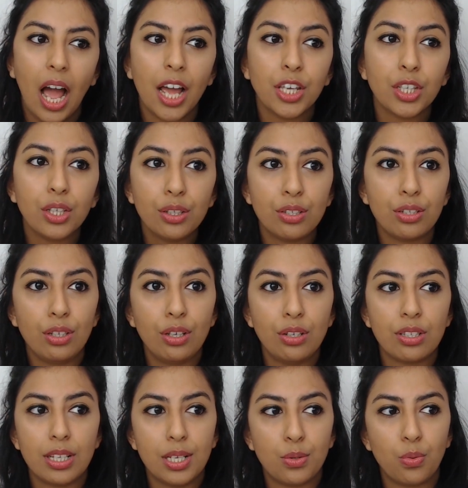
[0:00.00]
I used to
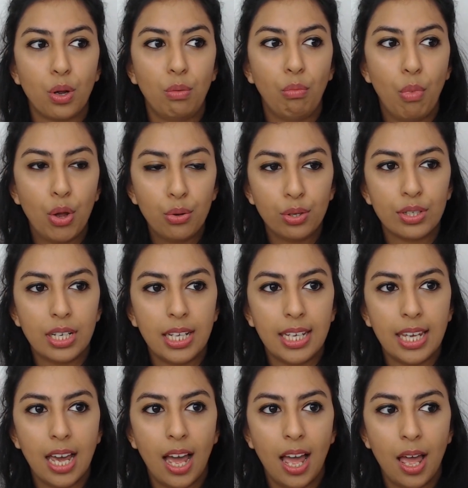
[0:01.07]
use this one
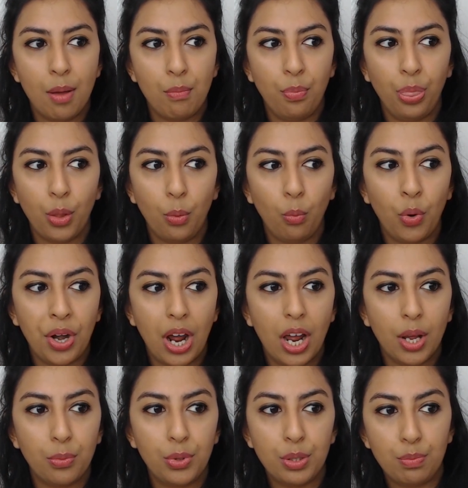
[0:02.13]
mostly when
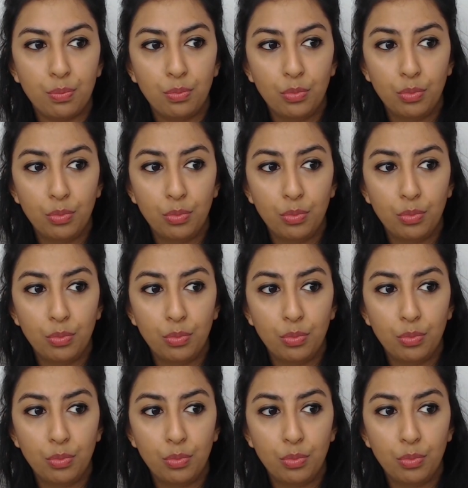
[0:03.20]
I would,